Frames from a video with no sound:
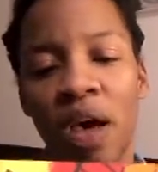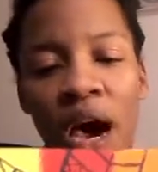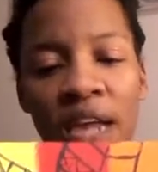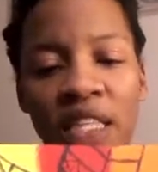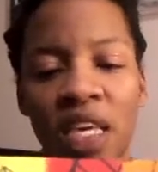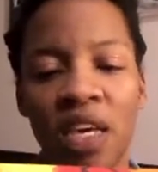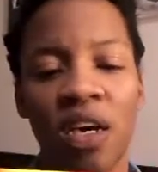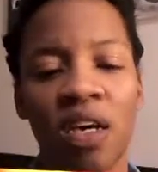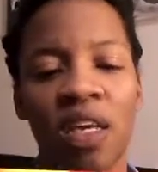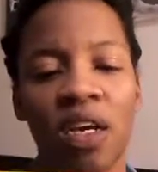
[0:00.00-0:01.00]

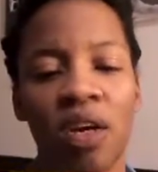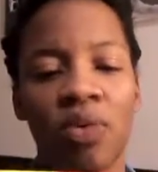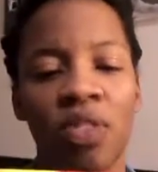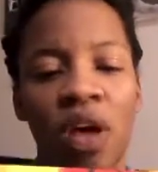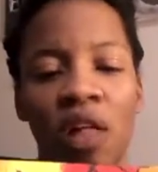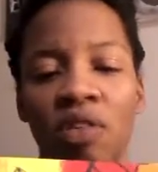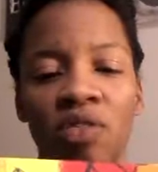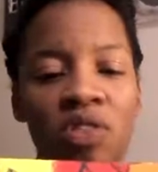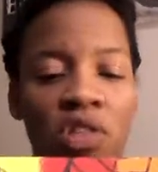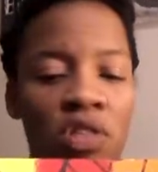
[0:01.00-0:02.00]
idea here with the
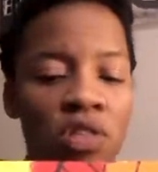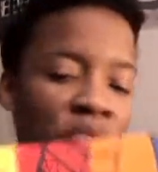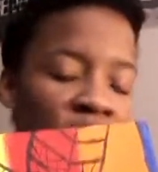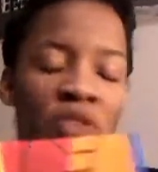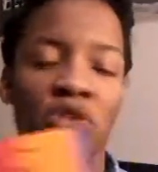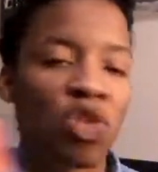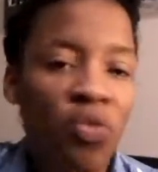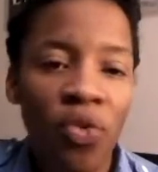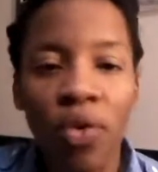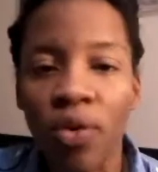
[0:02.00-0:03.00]
colors, and just
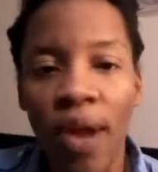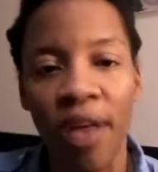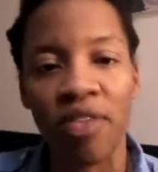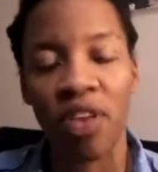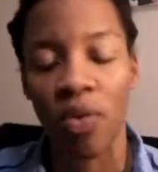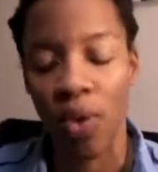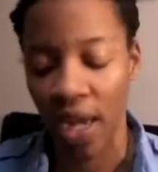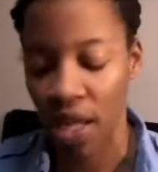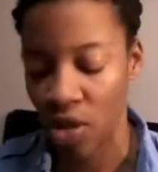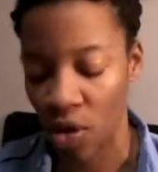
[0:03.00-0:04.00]
fooling around, seeing what I
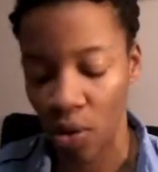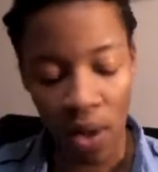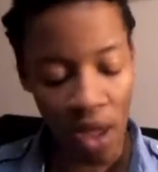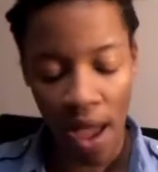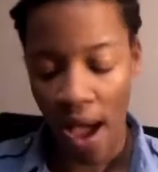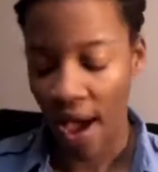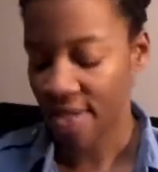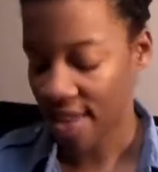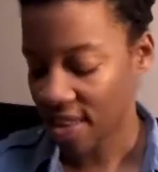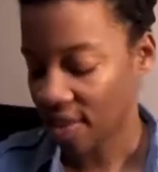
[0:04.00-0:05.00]
can do. I
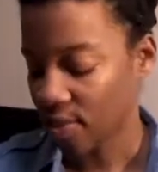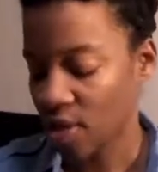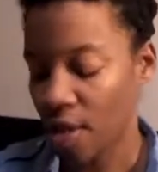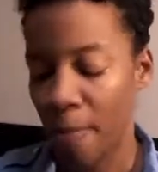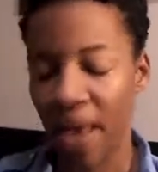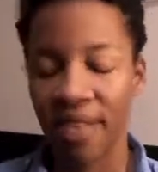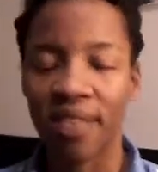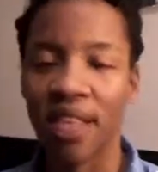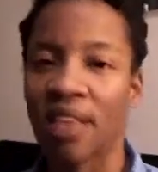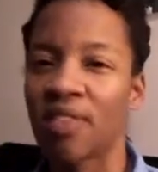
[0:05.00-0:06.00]
think that's one of the
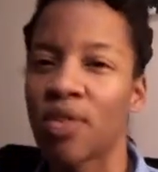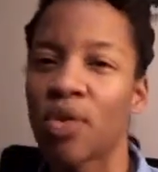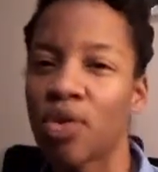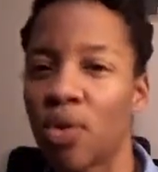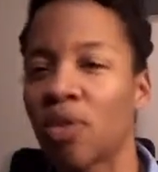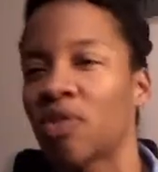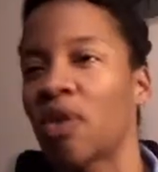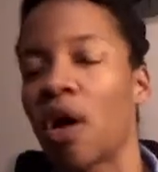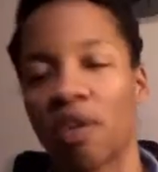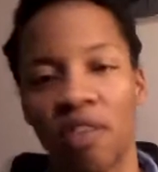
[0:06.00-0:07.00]
best things you can do as an
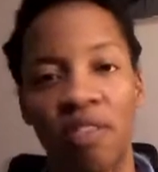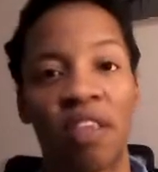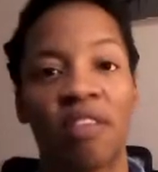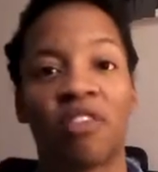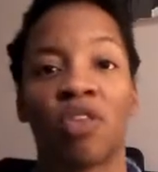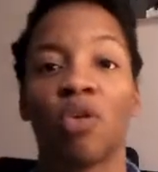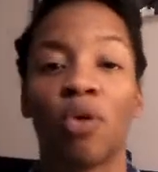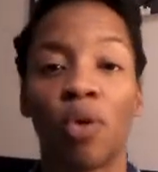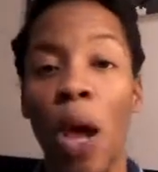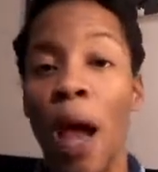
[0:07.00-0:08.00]
artist, is
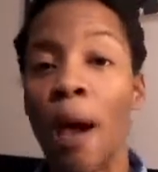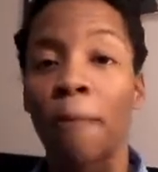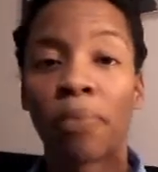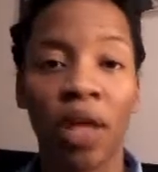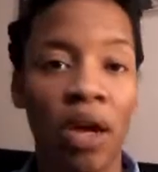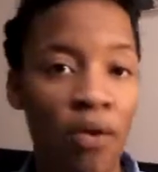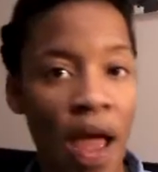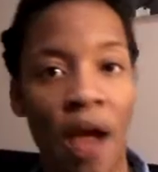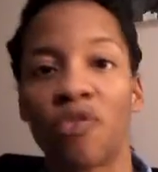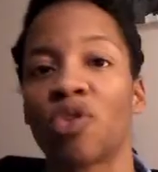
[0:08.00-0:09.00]
to play
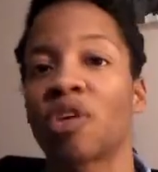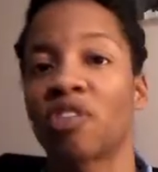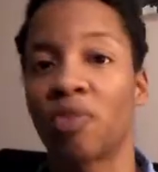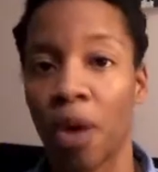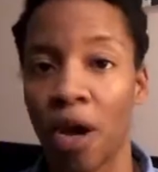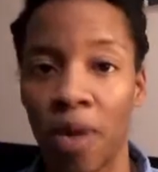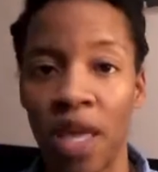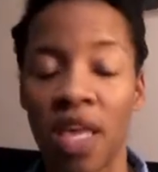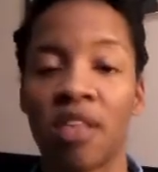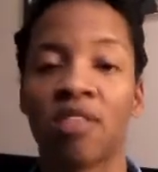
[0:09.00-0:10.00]
around, to
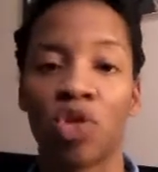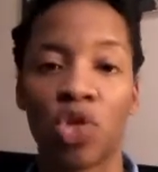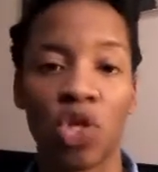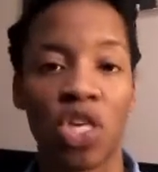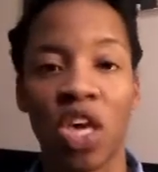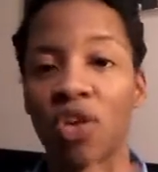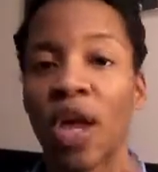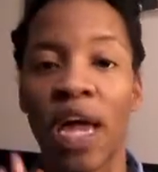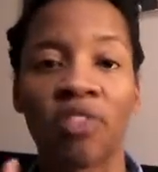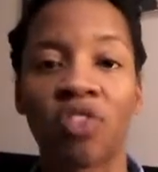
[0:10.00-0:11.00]
experiment, and to just get your
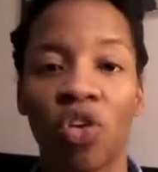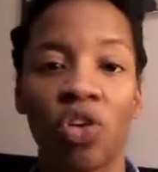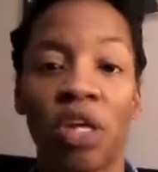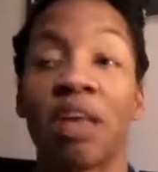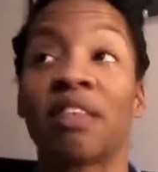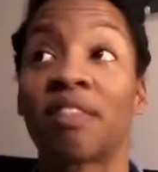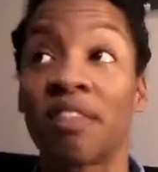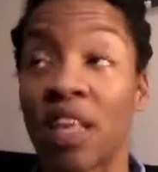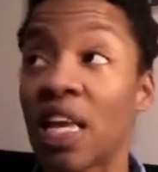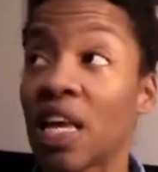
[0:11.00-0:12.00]
hands dirty and
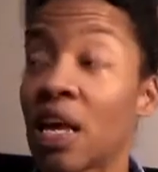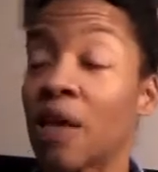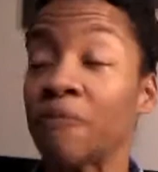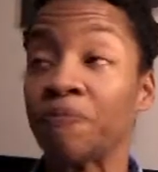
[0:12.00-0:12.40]
see